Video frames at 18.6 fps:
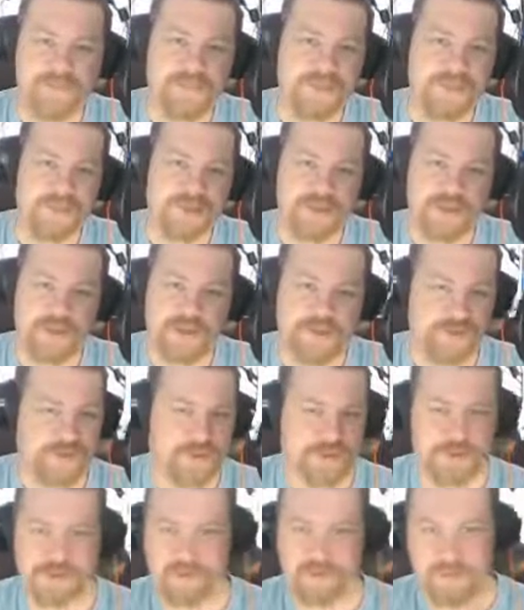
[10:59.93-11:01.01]
As you can see
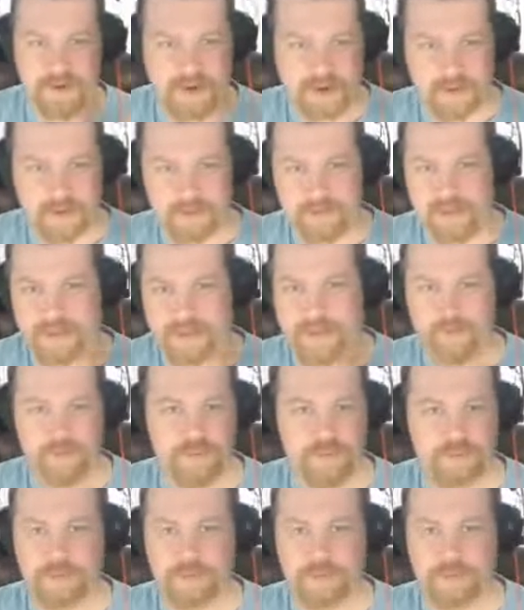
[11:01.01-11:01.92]
behind me, the room